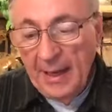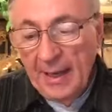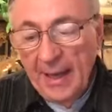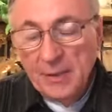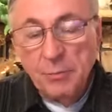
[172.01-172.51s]

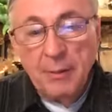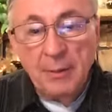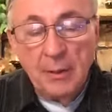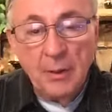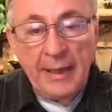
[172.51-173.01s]
as we've
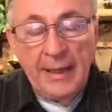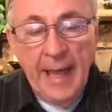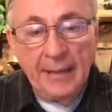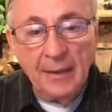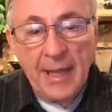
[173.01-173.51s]
been looking
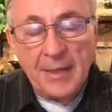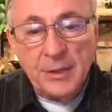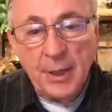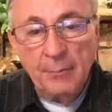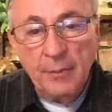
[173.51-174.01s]
at the last
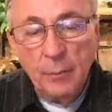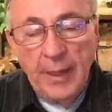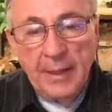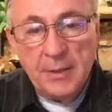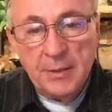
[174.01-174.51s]
couple of
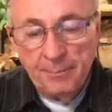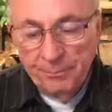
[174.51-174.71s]
weeks,